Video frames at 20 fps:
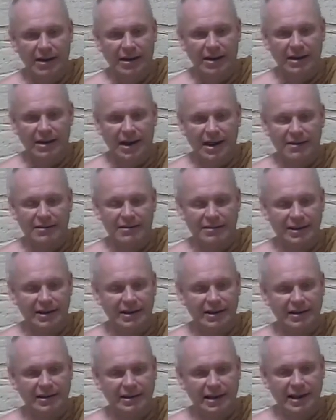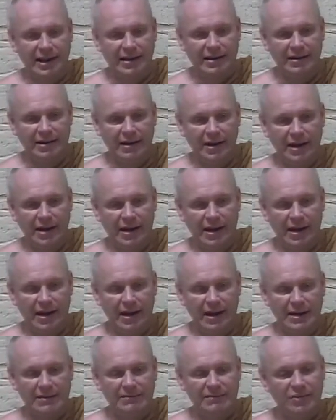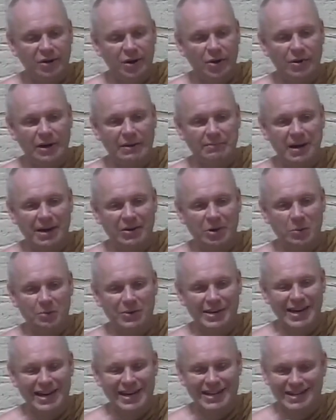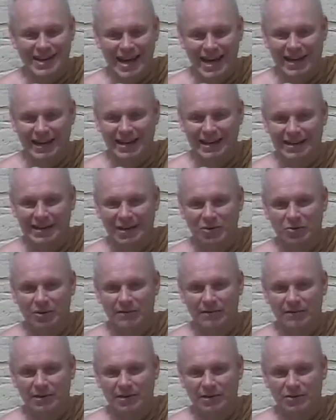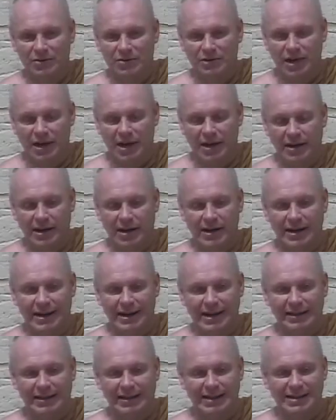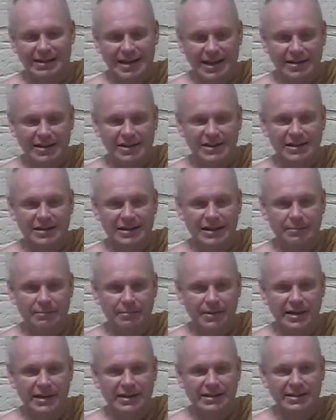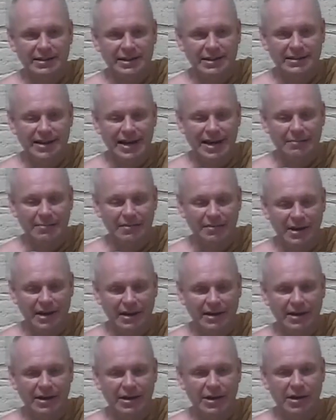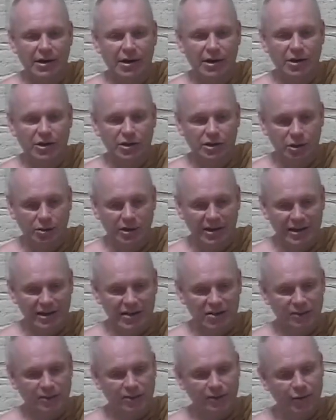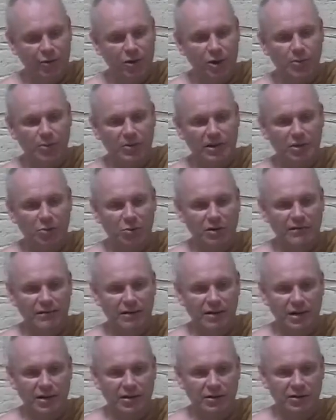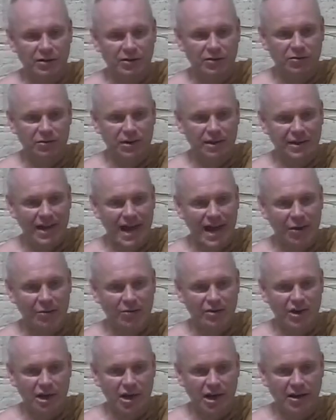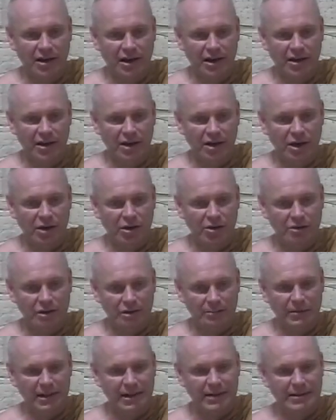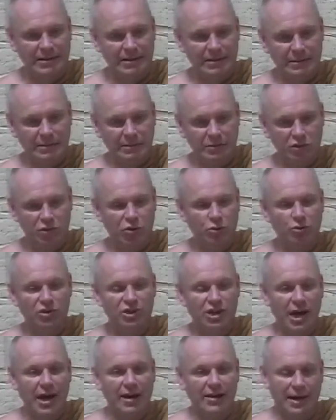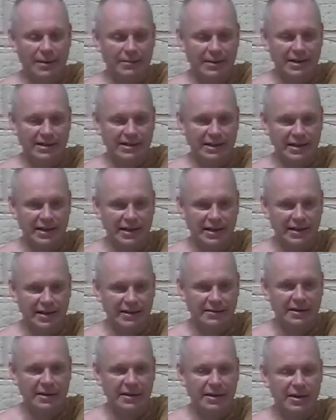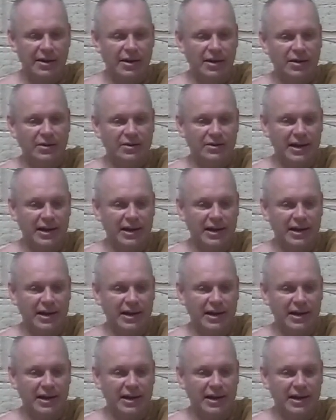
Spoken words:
And I think that even though it may not be exactly equivalent to jhana, it essentially means the same thing. So it is the verbal equivalent to the noun jhana. So it means do jhana, basically here. So